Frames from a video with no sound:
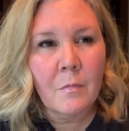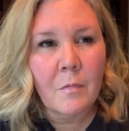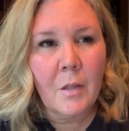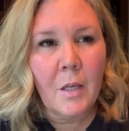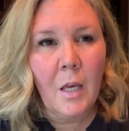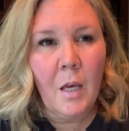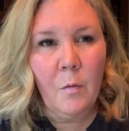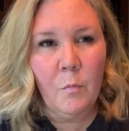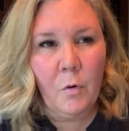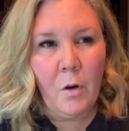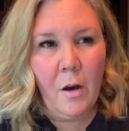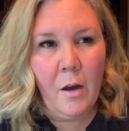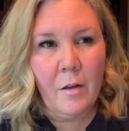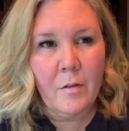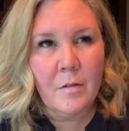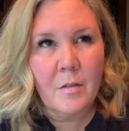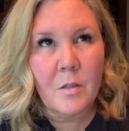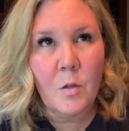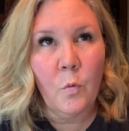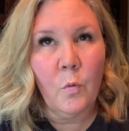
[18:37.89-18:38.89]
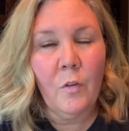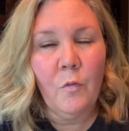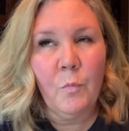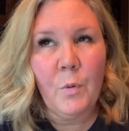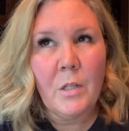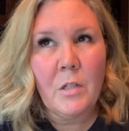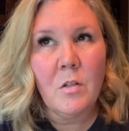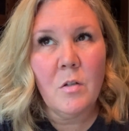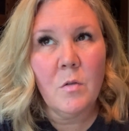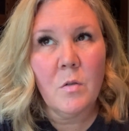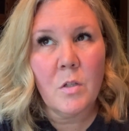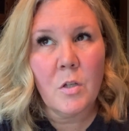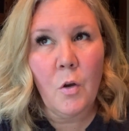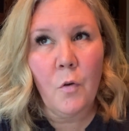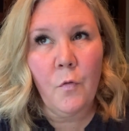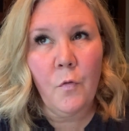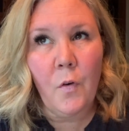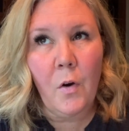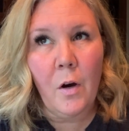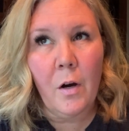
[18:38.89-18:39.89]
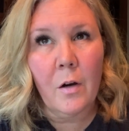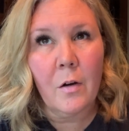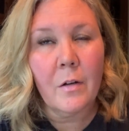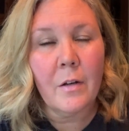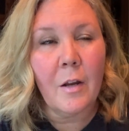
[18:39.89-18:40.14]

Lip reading: campgrounds that we've been to so far,